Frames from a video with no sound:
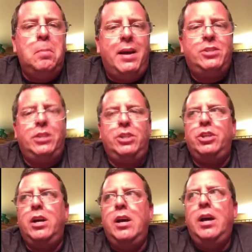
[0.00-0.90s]

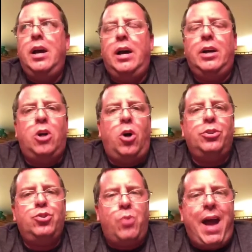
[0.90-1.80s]
message
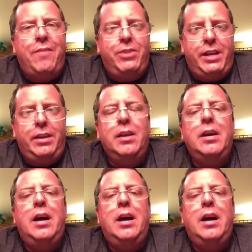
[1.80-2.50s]
called Gravity,